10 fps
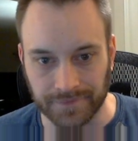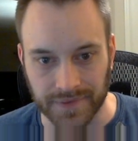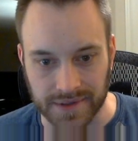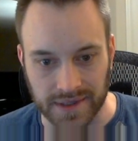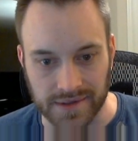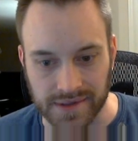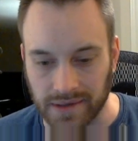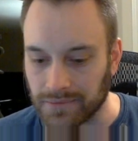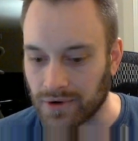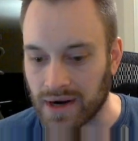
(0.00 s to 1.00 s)
This didn't
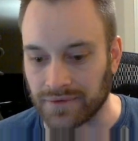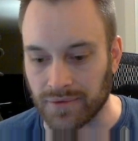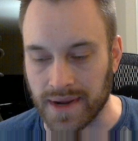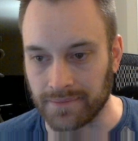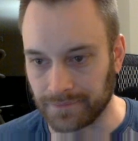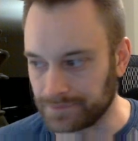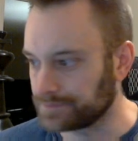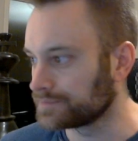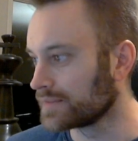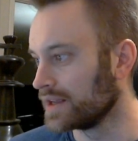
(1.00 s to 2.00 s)
seem correct for me.
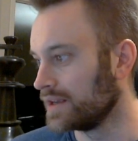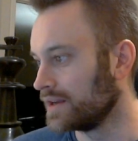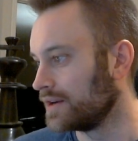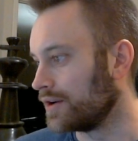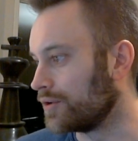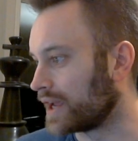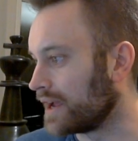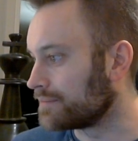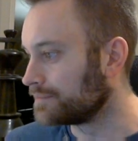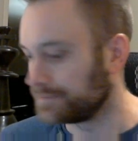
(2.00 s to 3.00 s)
Okay.